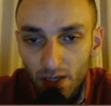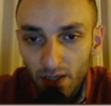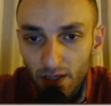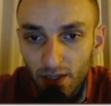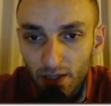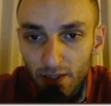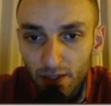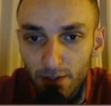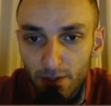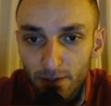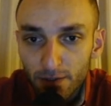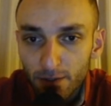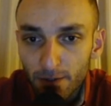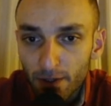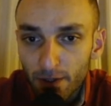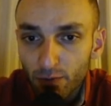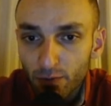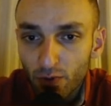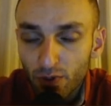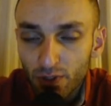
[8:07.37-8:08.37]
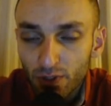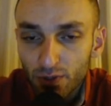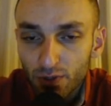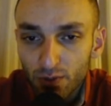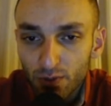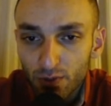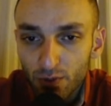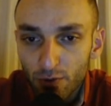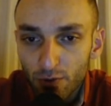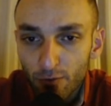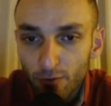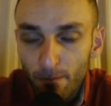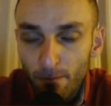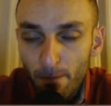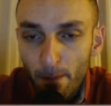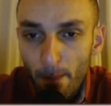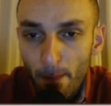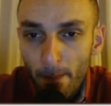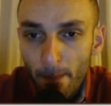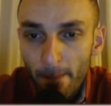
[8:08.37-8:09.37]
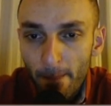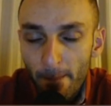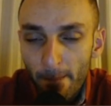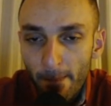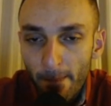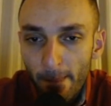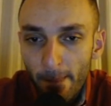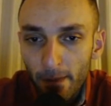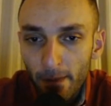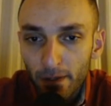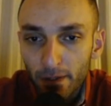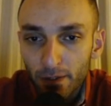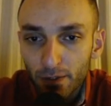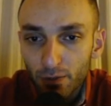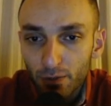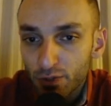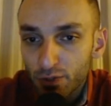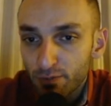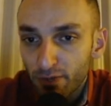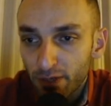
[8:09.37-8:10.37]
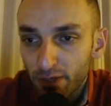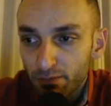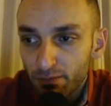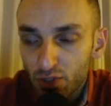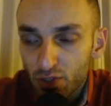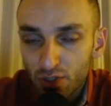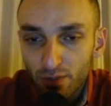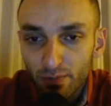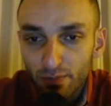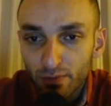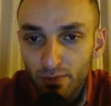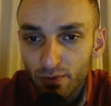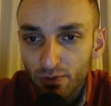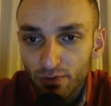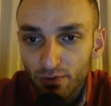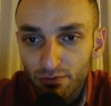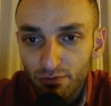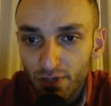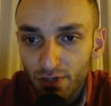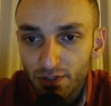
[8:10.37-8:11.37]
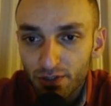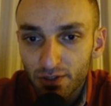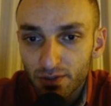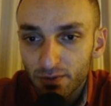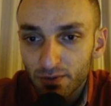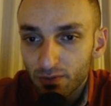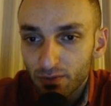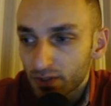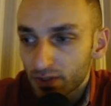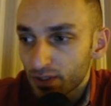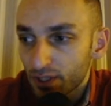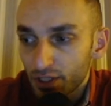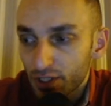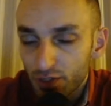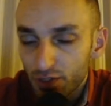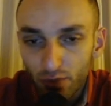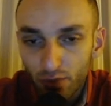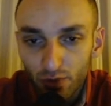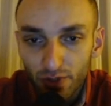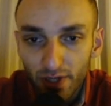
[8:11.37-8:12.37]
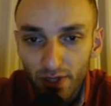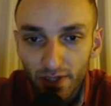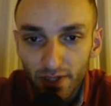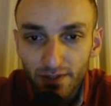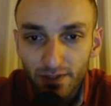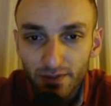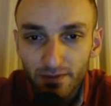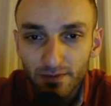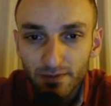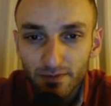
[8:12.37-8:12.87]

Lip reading: And I'm going to lose my bishop or trade it with the h4 knight.